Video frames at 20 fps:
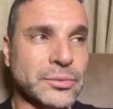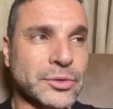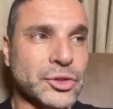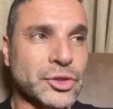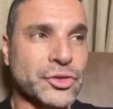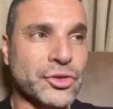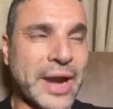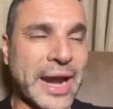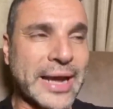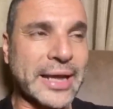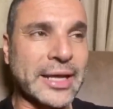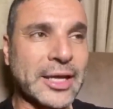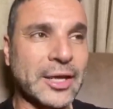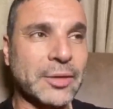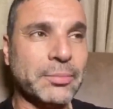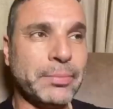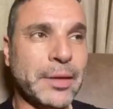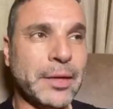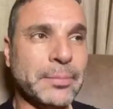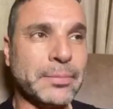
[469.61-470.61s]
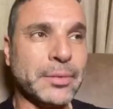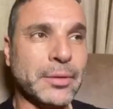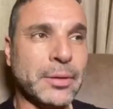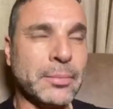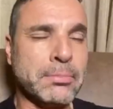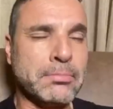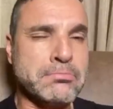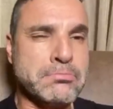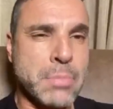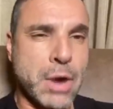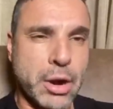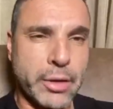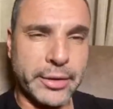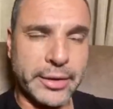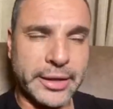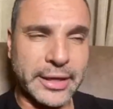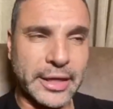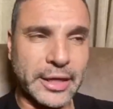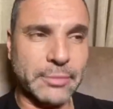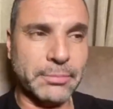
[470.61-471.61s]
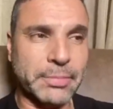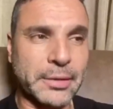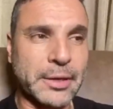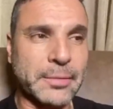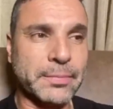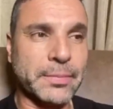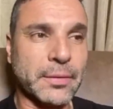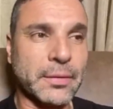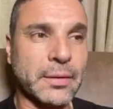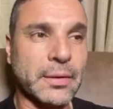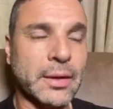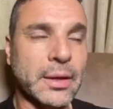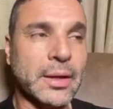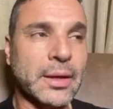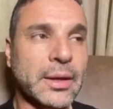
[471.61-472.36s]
tracking people, marking people,